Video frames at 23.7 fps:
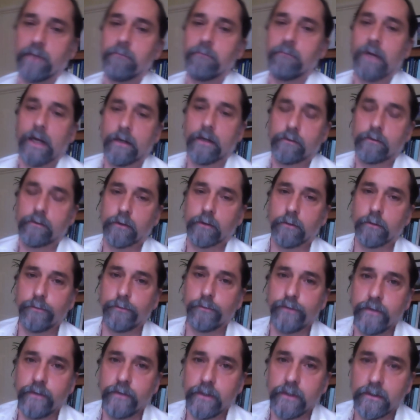microbes
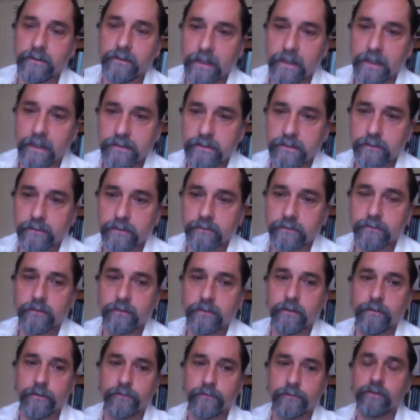in the intestines,
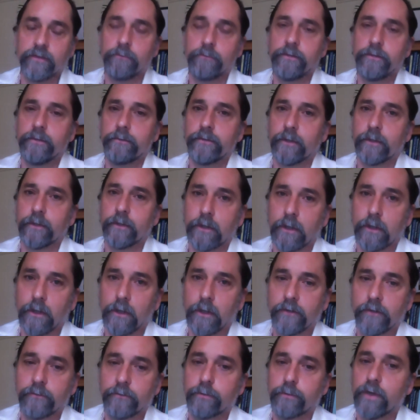the symptoms are
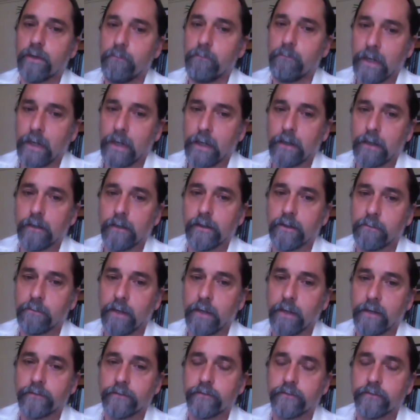caused primarily
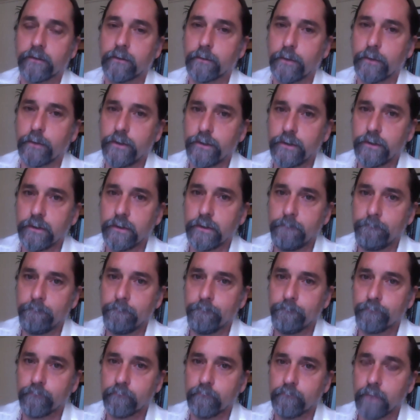by the secretion
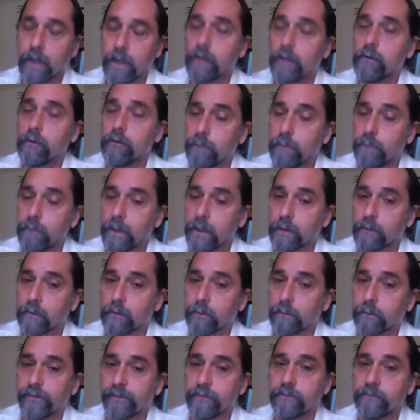by those
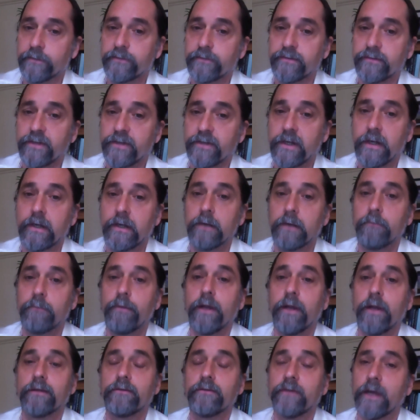microbes of acidic
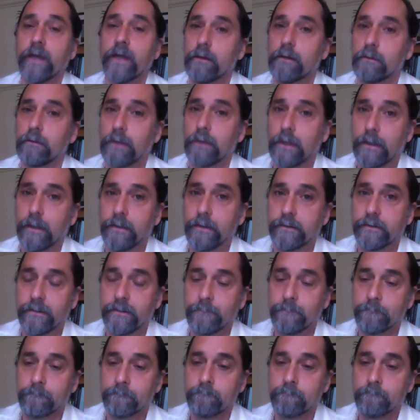polysaccharides,
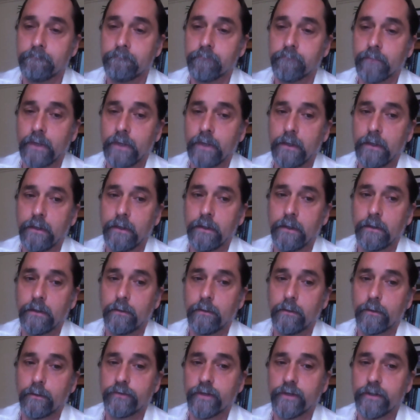
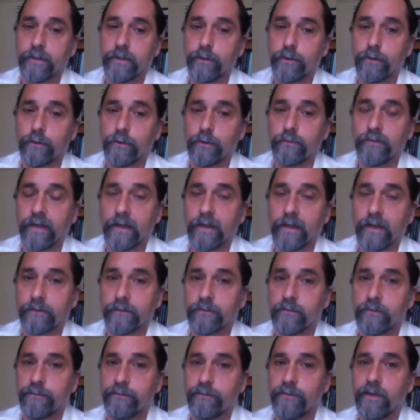which they use
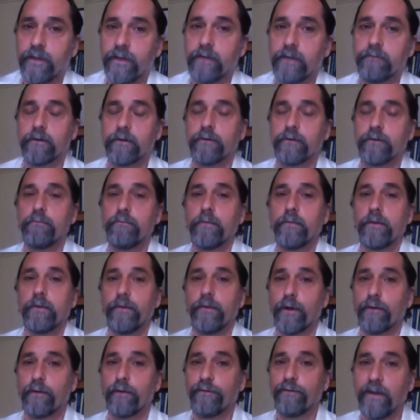as
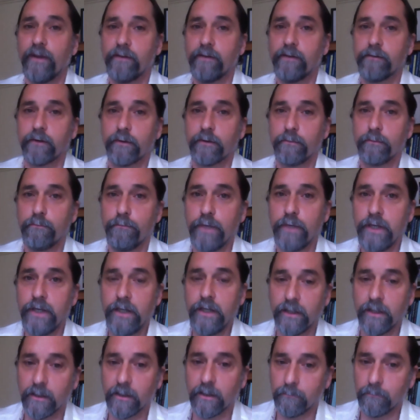their favored
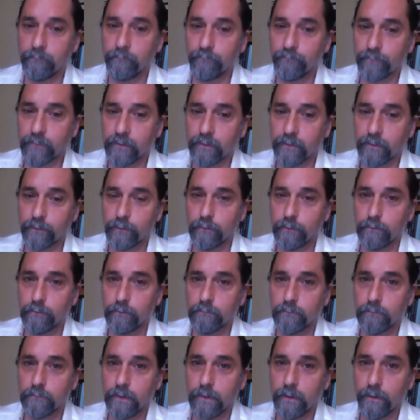medium to
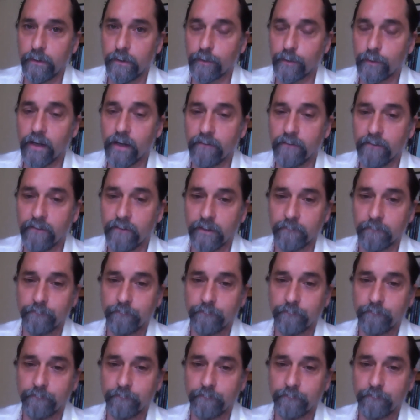thrive in.